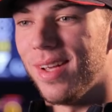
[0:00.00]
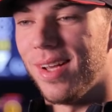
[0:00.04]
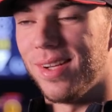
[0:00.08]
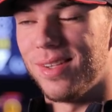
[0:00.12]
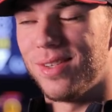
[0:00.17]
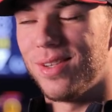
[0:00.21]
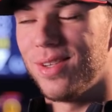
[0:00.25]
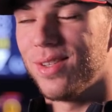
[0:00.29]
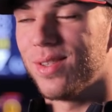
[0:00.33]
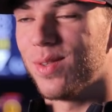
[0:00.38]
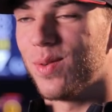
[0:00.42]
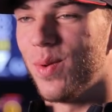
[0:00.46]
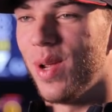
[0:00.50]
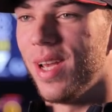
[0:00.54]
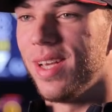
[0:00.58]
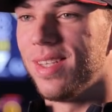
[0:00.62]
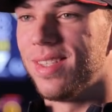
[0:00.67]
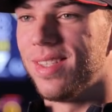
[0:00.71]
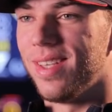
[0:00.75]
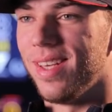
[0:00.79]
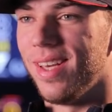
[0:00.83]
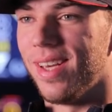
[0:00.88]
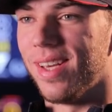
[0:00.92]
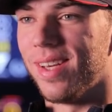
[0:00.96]
Just
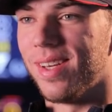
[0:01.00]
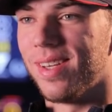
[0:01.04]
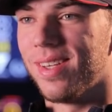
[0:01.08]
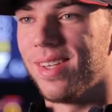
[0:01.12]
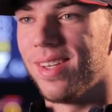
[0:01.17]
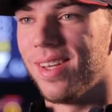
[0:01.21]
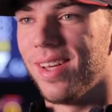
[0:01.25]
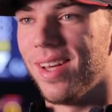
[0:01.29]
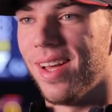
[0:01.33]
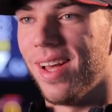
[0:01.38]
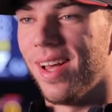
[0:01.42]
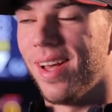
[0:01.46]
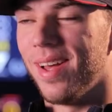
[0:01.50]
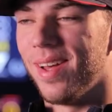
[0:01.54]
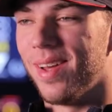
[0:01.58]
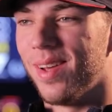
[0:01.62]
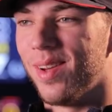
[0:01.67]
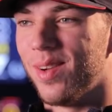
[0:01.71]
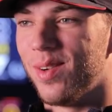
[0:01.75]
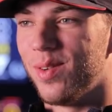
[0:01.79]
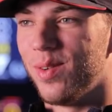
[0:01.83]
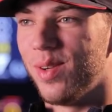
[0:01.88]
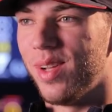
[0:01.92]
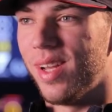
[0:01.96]
racing,
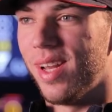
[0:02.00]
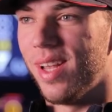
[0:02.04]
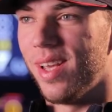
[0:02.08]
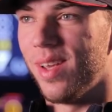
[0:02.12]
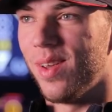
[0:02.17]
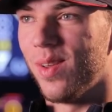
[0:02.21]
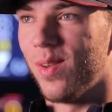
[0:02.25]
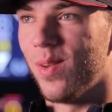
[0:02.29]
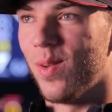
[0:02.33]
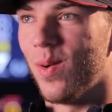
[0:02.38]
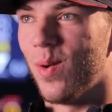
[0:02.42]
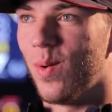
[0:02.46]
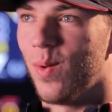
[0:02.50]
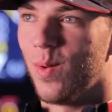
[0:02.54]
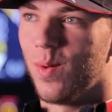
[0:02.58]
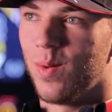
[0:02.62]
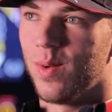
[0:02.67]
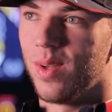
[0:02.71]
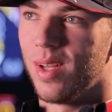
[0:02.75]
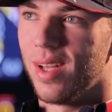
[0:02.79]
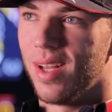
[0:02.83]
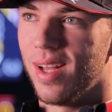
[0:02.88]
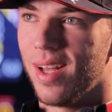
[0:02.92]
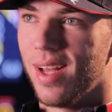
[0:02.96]
really,
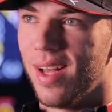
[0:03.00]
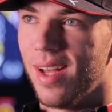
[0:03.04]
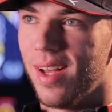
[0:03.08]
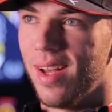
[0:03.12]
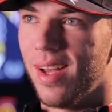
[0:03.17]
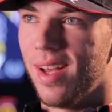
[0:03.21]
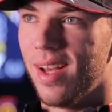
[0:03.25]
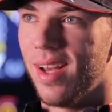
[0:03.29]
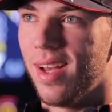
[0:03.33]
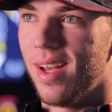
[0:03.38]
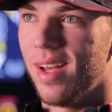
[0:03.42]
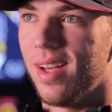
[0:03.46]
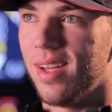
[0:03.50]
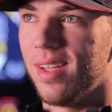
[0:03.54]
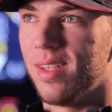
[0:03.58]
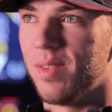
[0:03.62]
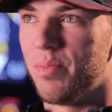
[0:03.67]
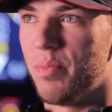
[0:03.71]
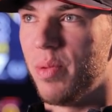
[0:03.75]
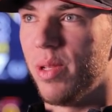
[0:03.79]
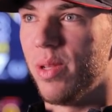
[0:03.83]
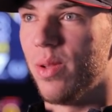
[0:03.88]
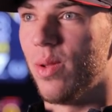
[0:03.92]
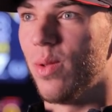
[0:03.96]

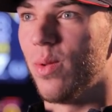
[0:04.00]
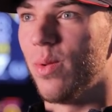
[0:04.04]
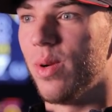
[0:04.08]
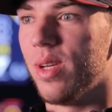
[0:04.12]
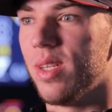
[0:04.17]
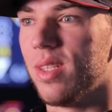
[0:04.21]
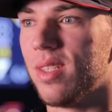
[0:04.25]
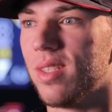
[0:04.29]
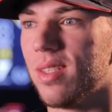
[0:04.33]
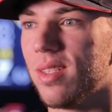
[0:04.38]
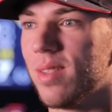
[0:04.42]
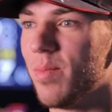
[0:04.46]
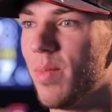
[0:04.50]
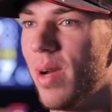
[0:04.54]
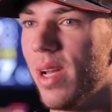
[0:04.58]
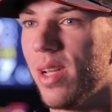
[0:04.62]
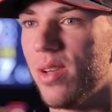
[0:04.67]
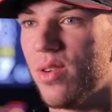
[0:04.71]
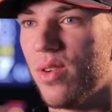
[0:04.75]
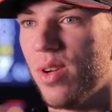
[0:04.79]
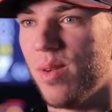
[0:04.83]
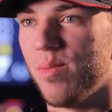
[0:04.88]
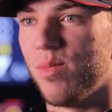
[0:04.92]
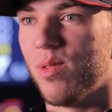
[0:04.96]
it's been always my
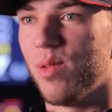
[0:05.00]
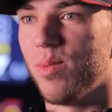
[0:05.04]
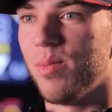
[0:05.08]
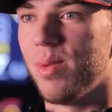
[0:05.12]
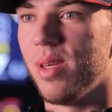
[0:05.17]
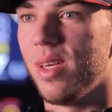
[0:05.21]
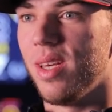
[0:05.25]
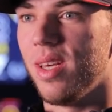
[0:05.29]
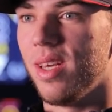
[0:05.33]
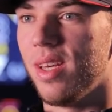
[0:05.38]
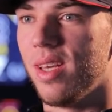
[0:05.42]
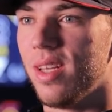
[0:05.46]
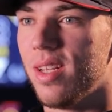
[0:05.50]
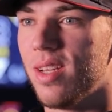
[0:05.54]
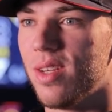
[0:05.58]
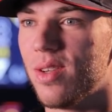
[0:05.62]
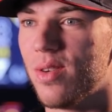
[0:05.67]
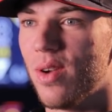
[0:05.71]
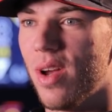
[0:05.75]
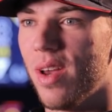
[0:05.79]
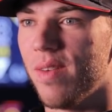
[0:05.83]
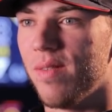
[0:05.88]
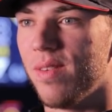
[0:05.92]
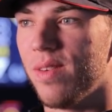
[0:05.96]
dream to be
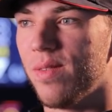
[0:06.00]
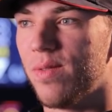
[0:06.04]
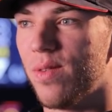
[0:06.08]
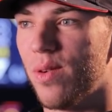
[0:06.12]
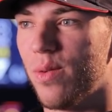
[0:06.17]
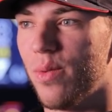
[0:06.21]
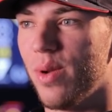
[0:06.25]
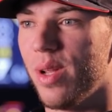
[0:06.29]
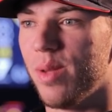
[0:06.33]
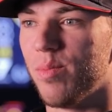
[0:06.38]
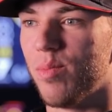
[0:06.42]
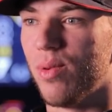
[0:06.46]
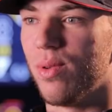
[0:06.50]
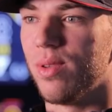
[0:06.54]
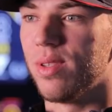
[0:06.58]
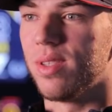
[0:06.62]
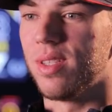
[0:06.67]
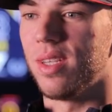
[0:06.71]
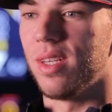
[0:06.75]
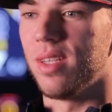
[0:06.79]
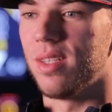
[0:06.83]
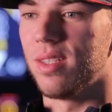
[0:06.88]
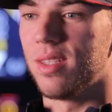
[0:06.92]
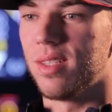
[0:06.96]
driving for Red Bull
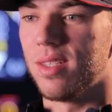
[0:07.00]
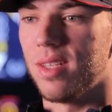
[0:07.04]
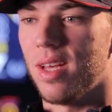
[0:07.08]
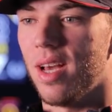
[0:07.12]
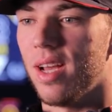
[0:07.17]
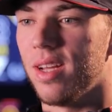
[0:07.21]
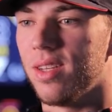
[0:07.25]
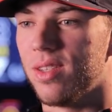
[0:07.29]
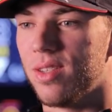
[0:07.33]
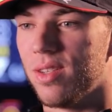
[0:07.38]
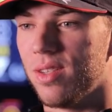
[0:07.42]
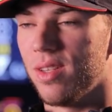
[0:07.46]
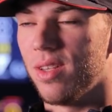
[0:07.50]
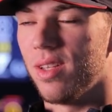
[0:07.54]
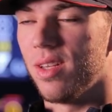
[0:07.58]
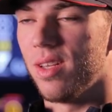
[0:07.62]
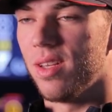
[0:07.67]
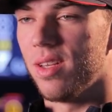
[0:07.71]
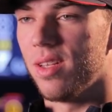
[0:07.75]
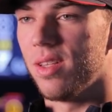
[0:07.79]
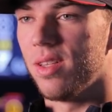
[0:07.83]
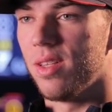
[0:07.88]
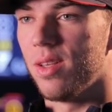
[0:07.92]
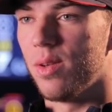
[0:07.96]
since I joined
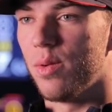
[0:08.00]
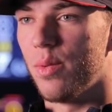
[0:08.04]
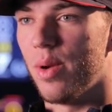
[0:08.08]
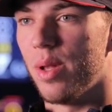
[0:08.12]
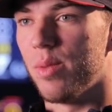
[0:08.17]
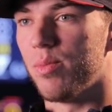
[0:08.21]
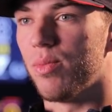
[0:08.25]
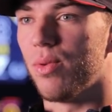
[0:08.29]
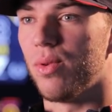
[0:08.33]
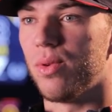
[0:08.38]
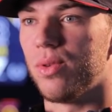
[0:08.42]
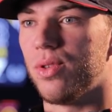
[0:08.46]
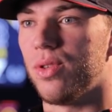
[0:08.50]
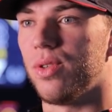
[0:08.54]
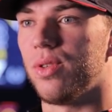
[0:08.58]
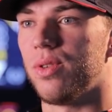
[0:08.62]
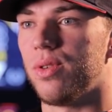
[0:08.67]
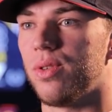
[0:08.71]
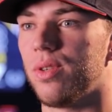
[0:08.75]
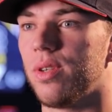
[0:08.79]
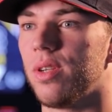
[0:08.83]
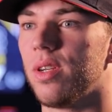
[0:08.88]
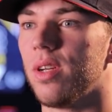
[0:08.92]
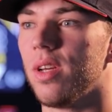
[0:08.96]
the Red Bull
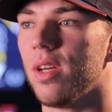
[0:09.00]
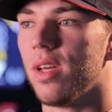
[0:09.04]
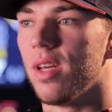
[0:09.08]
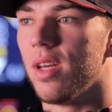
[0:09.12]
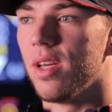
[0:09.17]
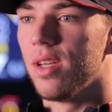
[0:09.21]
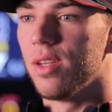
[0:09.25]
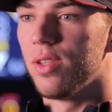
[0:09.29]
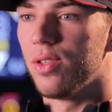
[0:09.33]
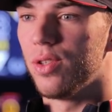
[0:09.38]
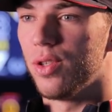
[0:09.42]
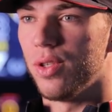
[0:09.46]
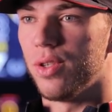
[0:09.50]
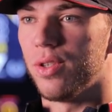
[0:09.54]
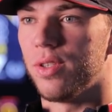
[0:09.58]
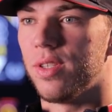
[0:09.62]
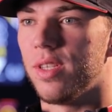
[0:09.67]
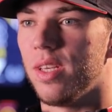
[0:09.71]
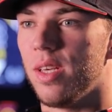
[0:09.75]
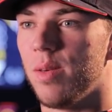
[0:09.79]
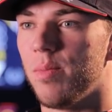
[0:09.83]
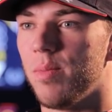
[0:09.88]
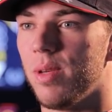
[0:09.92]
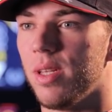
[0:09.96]
junior
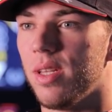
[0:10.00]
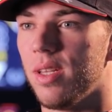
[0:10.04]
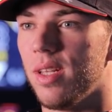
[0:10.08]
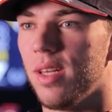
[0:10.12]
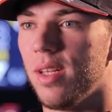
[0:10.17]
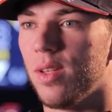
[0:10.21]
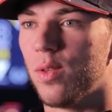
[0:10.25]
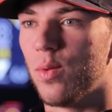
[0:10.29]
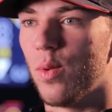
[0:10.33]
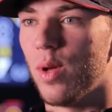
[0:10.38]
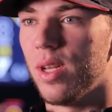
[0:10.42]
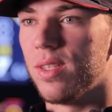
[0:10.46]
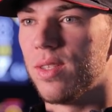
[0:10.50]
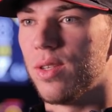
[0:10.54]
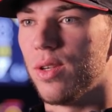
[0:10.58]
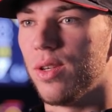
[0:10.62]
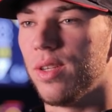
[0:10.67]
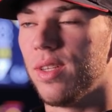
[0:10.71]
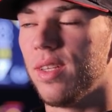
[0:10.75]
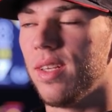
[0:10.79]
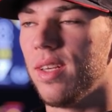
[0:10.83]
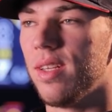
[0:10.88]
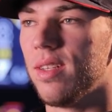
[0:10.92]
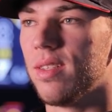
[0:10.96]
team in
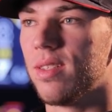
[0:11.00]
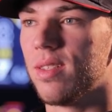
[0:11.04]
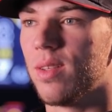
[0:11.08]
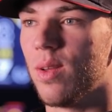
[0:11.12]
2013.